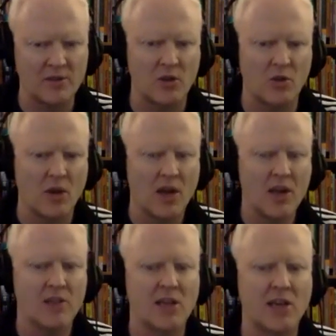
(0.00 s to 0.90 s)
So
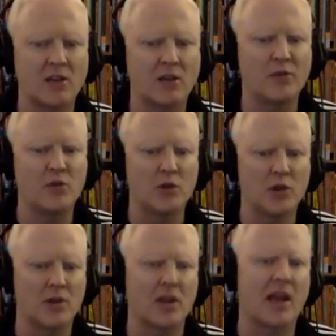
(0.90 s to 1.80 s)
taking the fuel
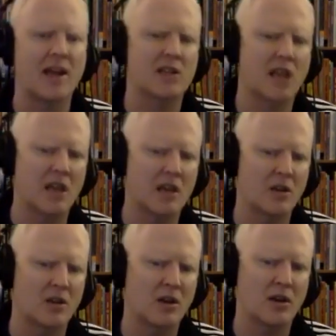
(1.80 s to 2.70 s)
out of the gas tank